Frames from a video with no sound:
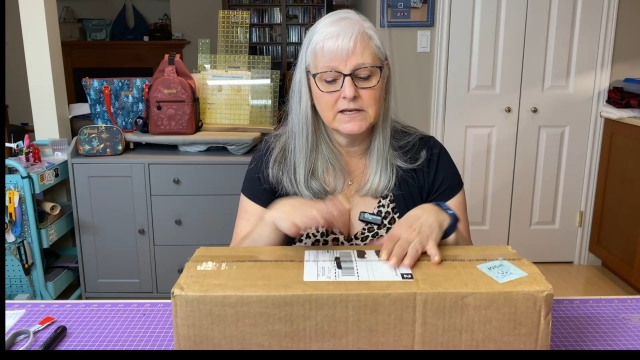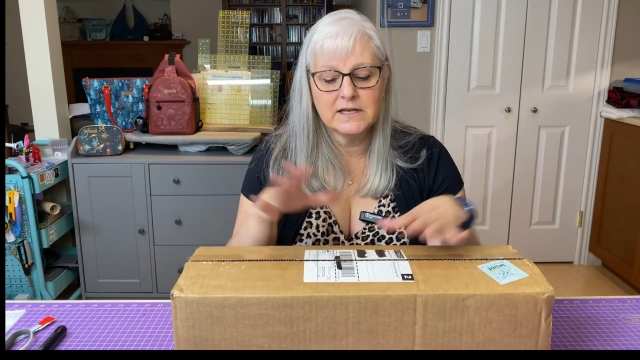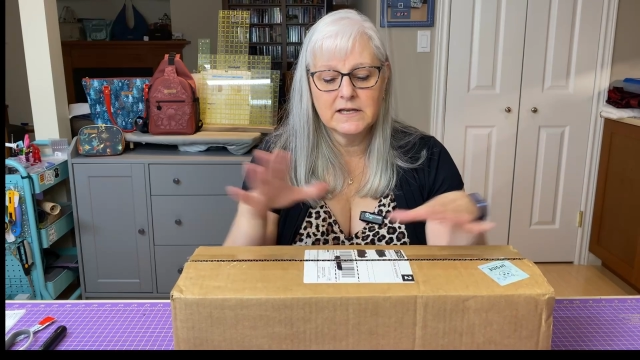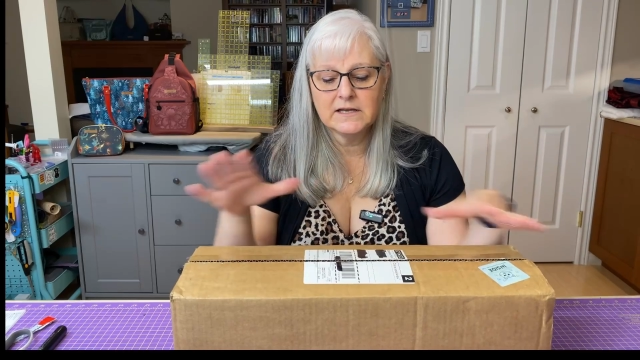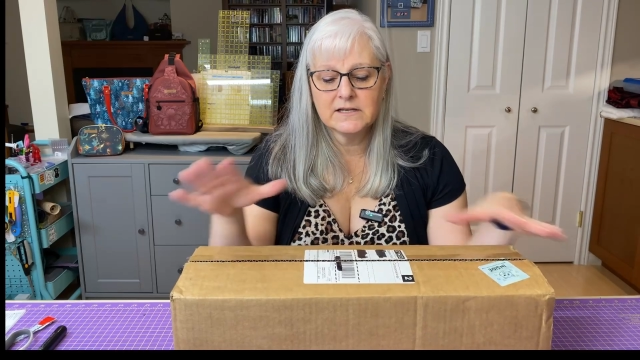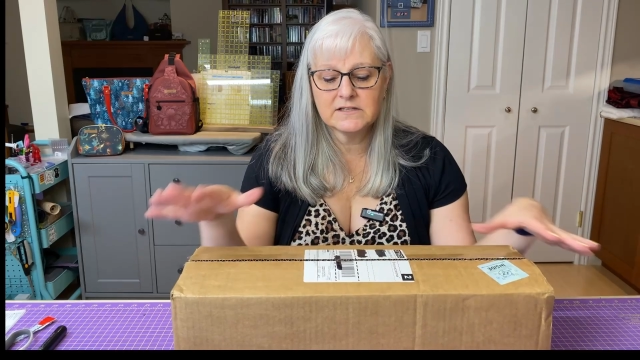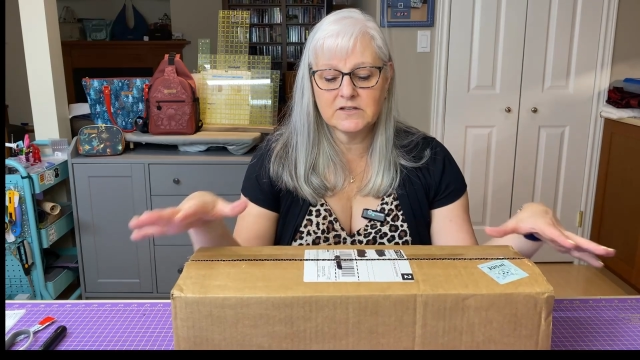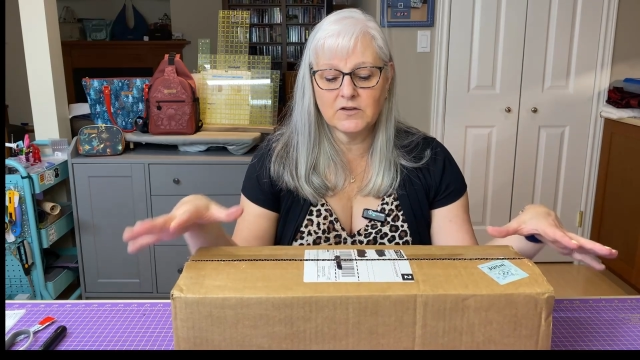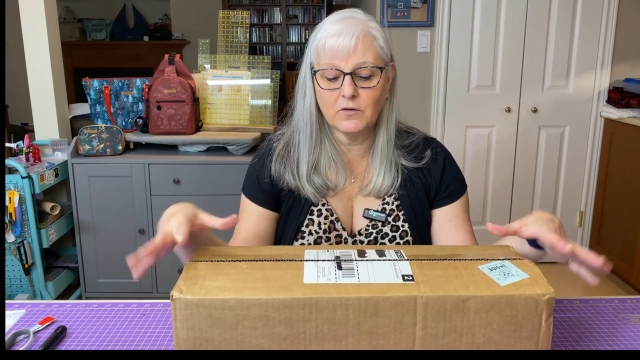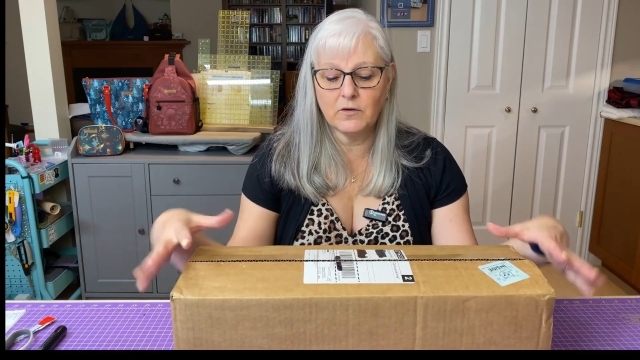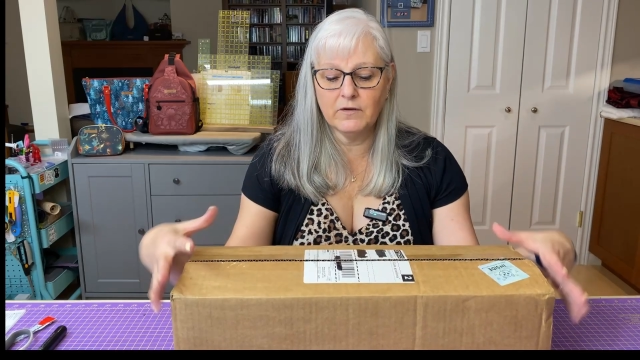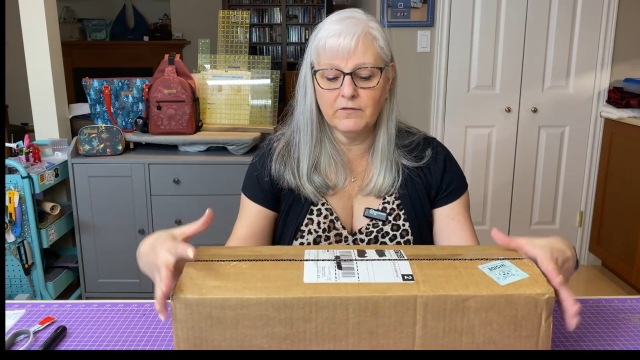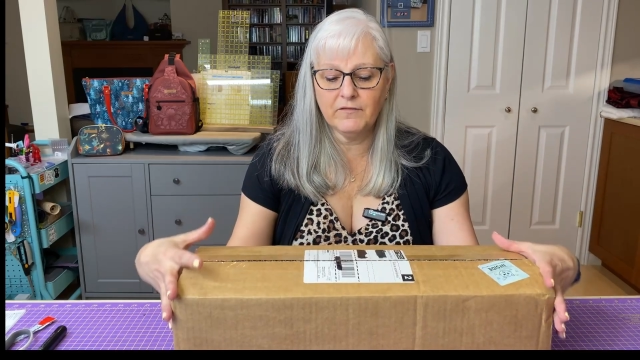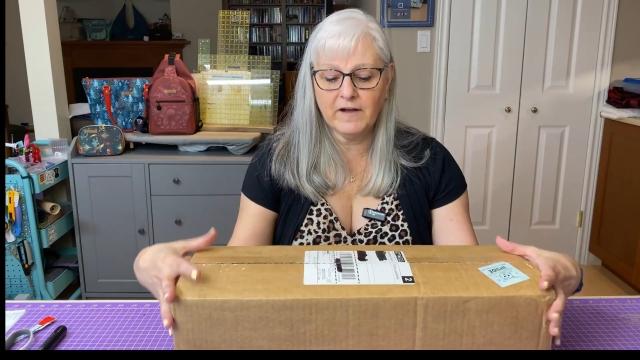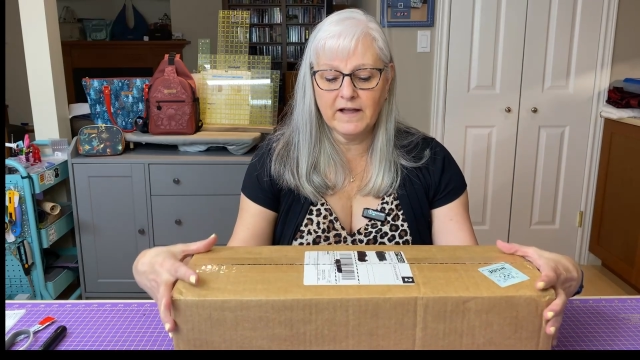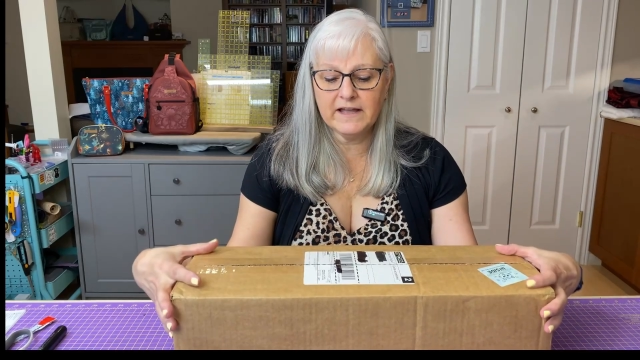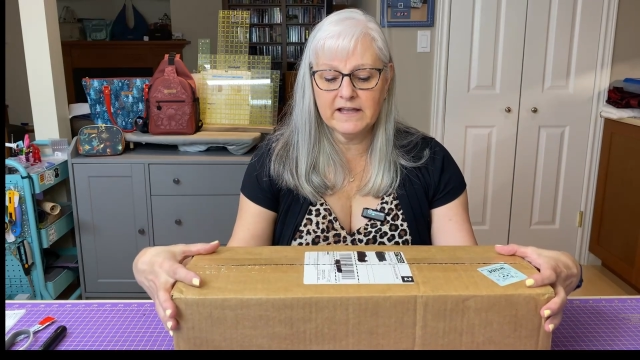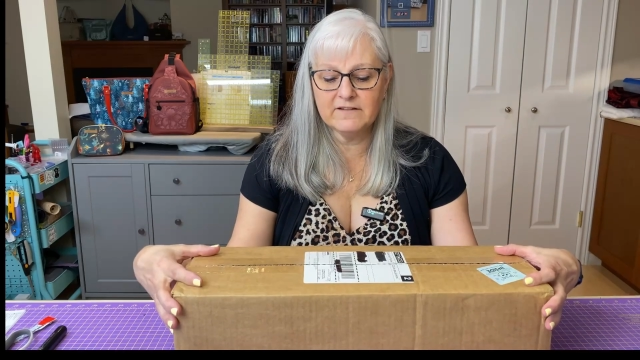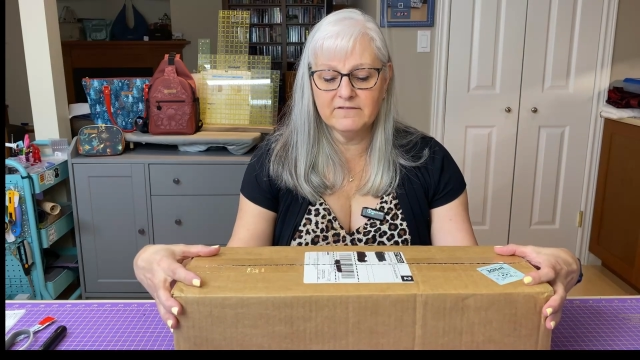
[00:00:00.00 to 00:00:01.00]
So if
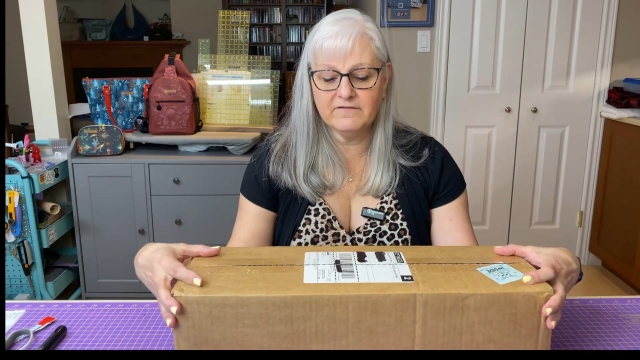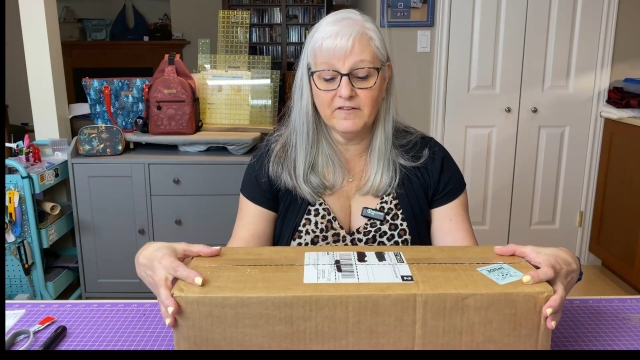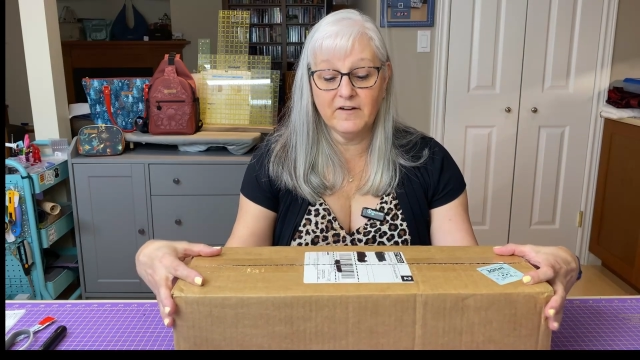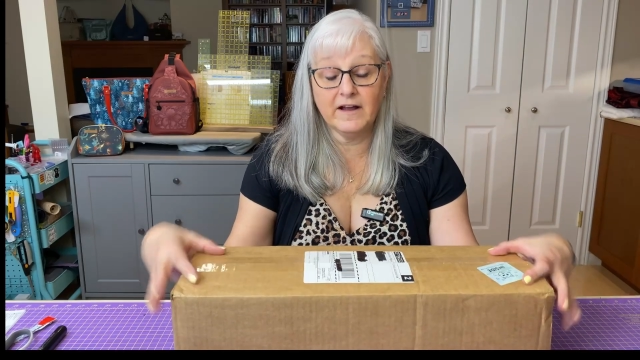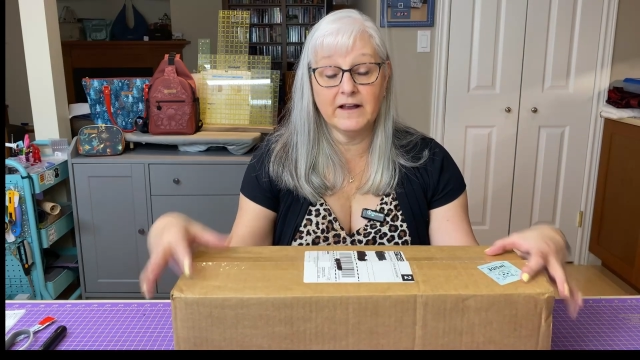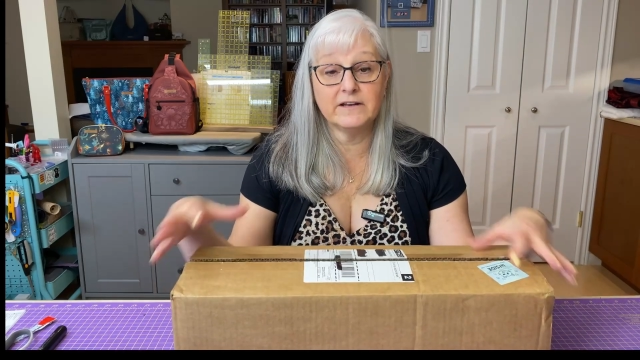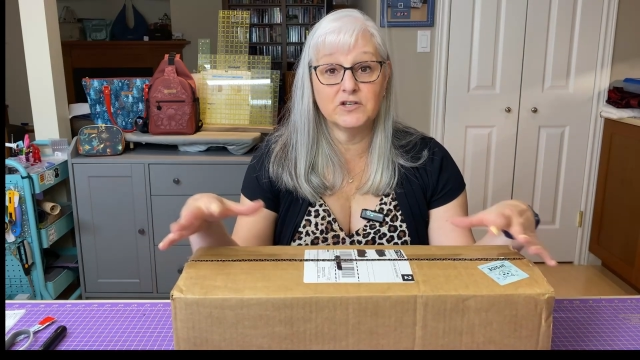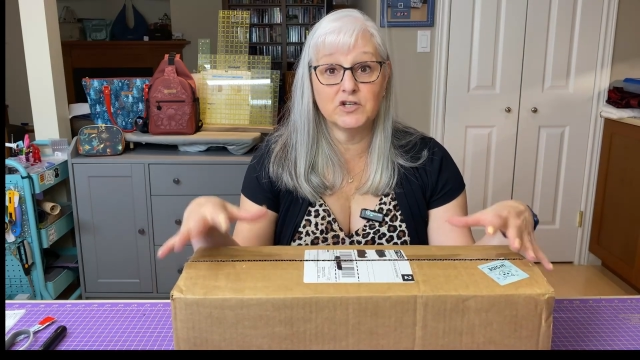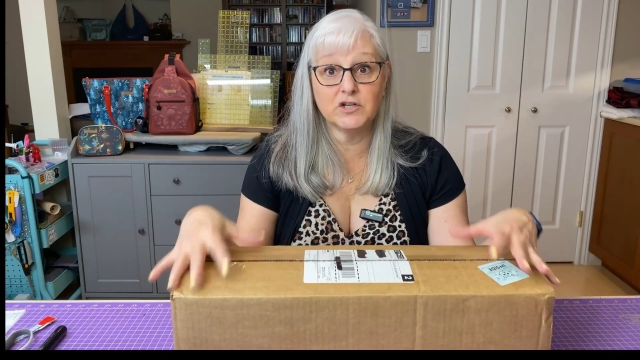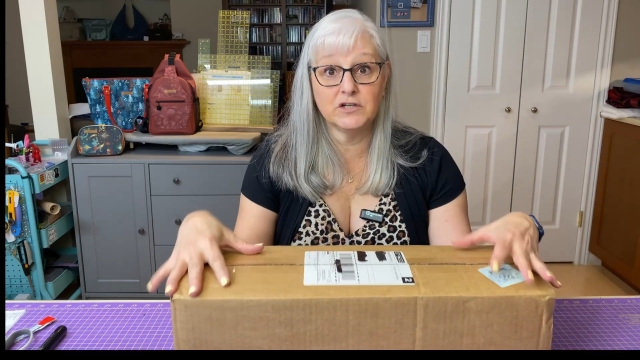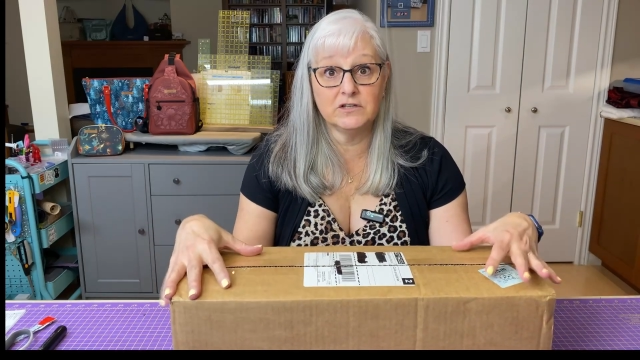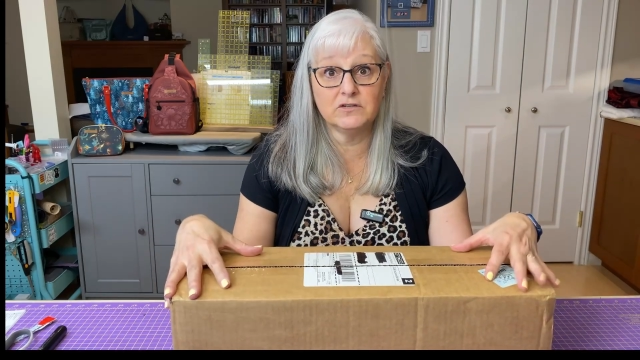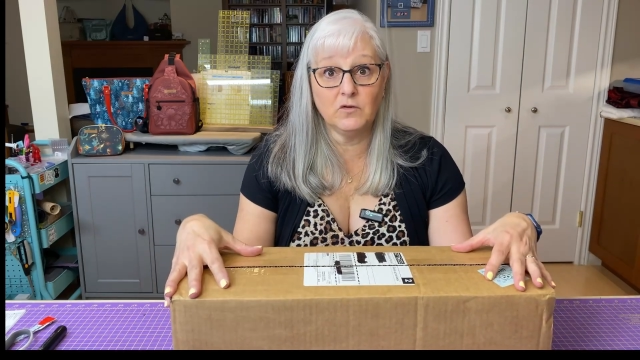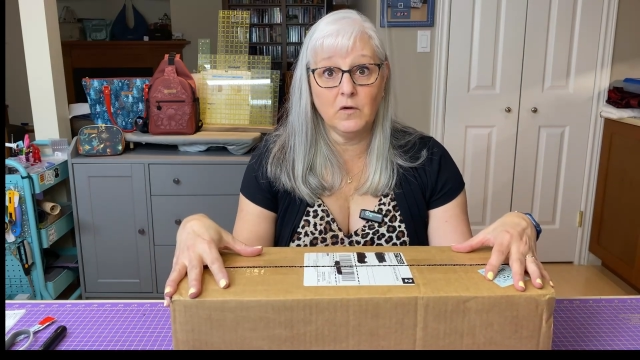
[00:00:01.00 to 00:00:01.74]
I can find good